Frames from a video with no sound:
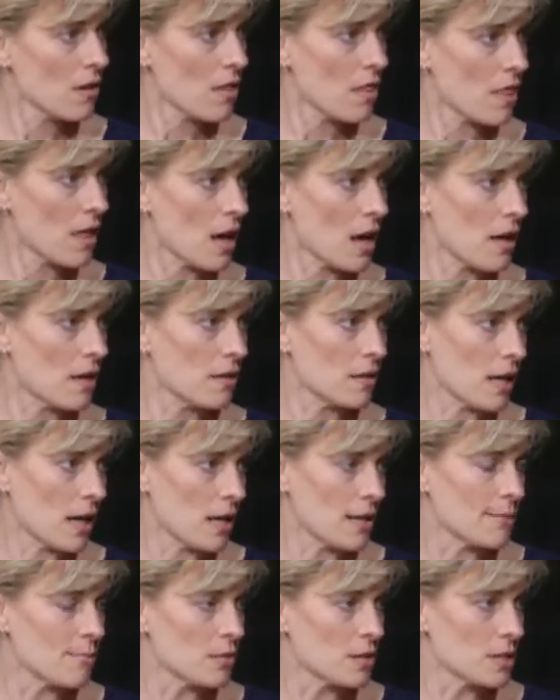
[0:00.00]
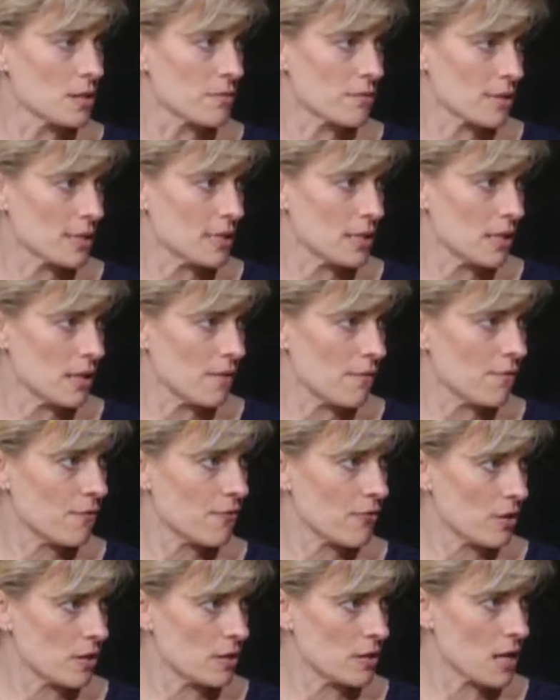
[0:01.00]
that animals
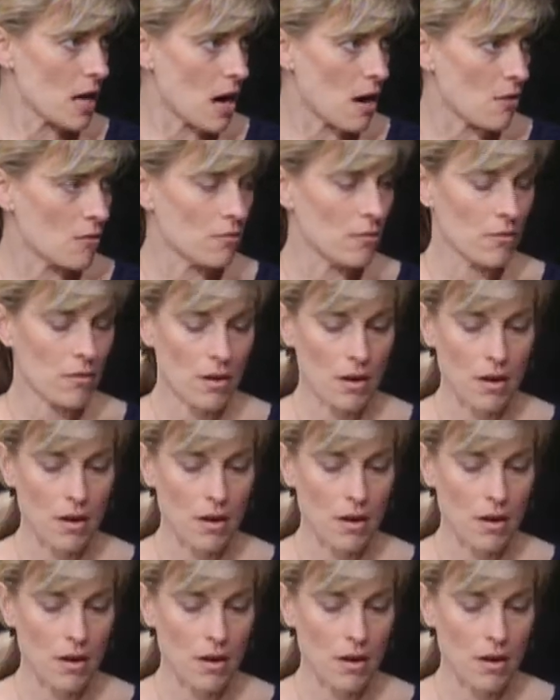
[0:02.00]
receive in town,